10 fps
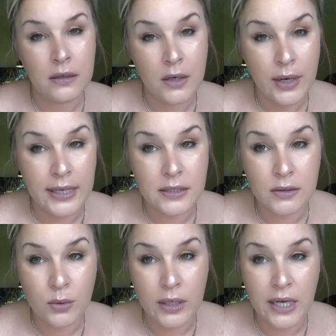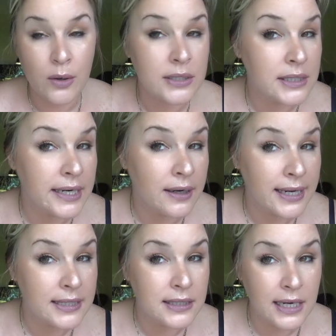Okay, so 20 coats later, I
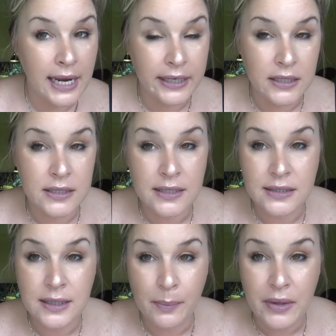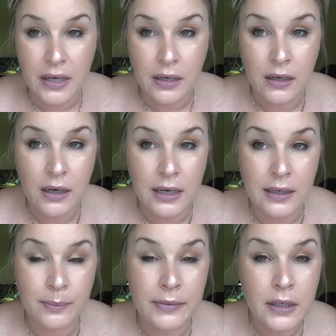guess it kind of does something.
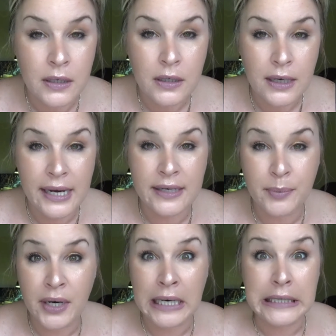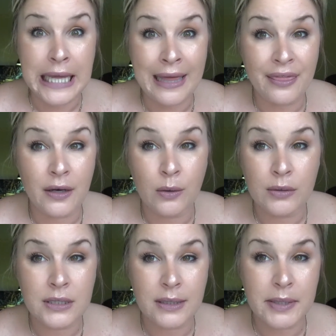I had to put on a lot though,
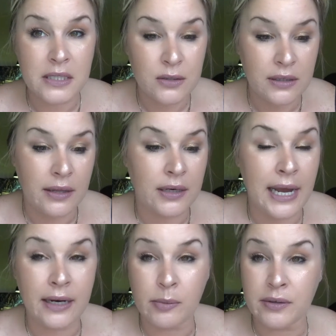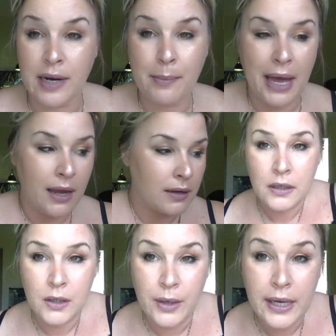so let me just do the other eye and I'll be right back.
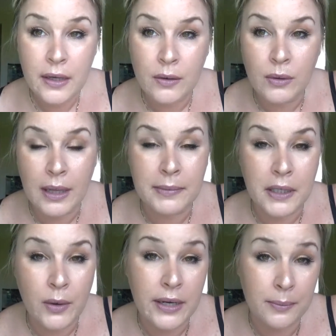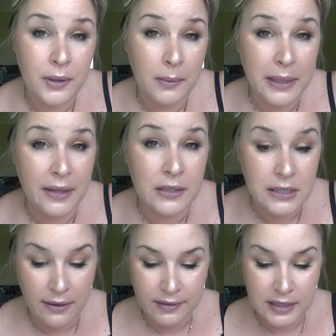Okay, well I'm going to go ahead and put on my other
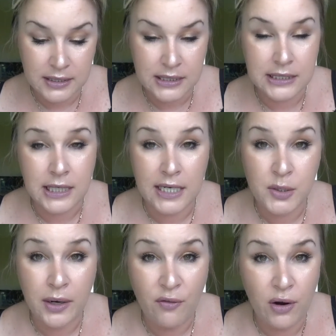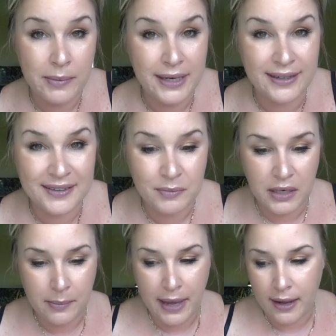stuff because this is not doing it for me. Be
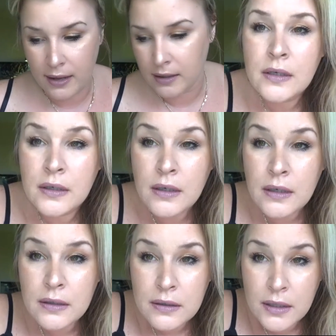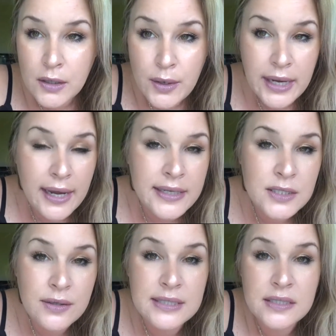right back. Okay guys, so
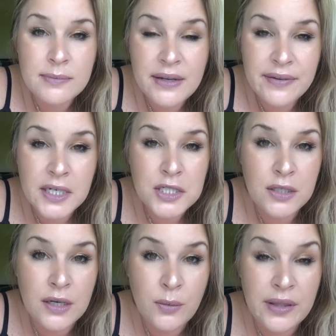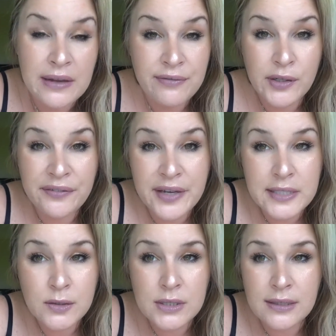this is my finished look with a full
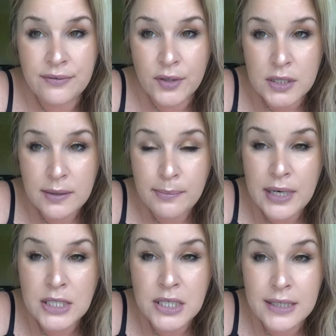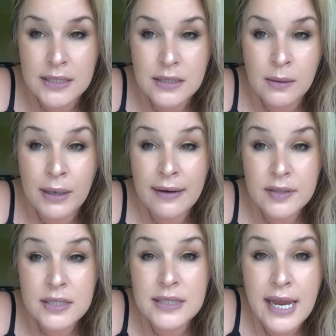face using First Impressions. I have to
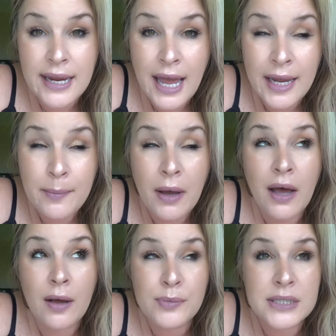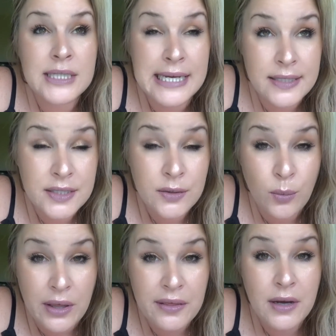say, I am obsessed
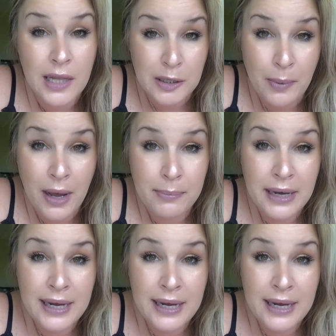with ColourPop. I